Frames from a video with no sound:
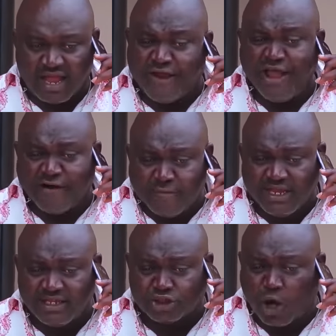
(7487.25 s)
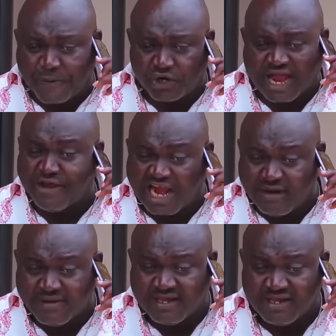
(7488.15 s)
Are you hearing me? Scorpion, are you
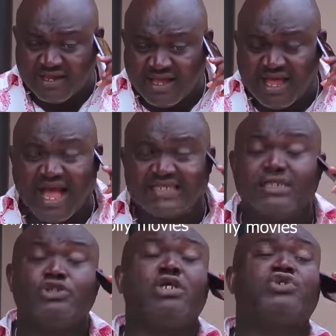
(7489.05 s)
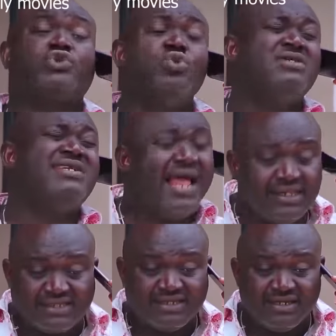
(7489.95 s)
hearing me? I said just 2
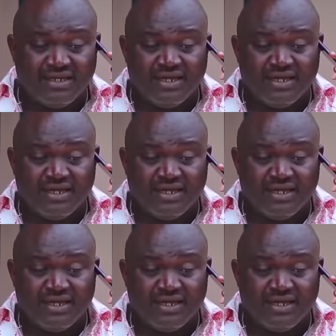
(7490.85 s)
days.